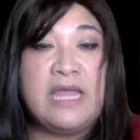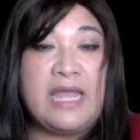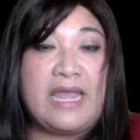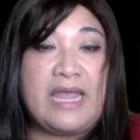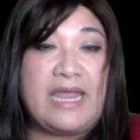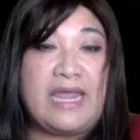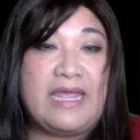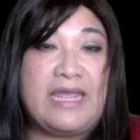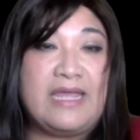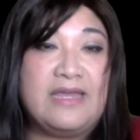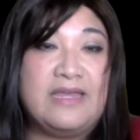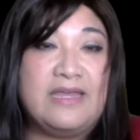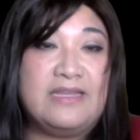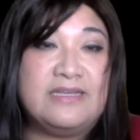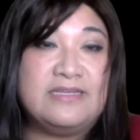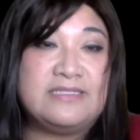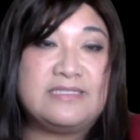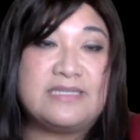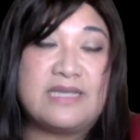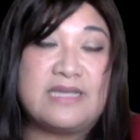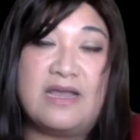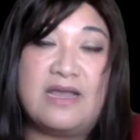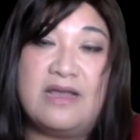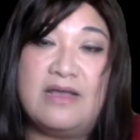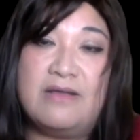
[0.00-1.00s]
and
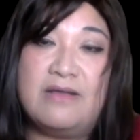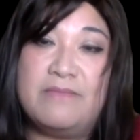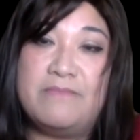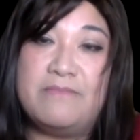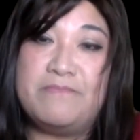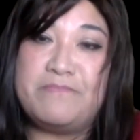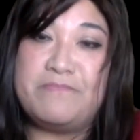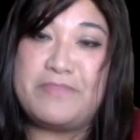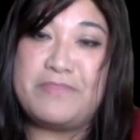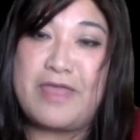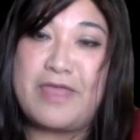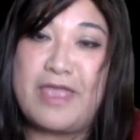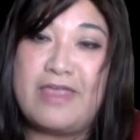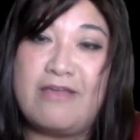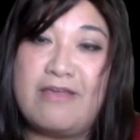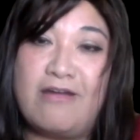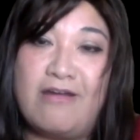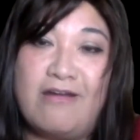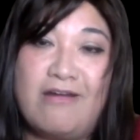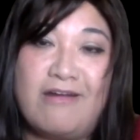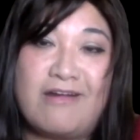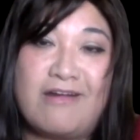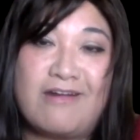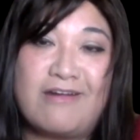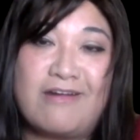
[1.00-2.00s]
they
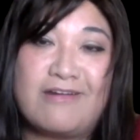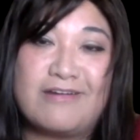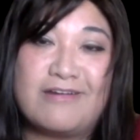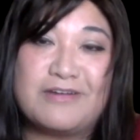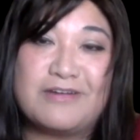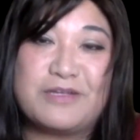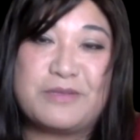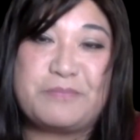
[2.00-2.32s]
are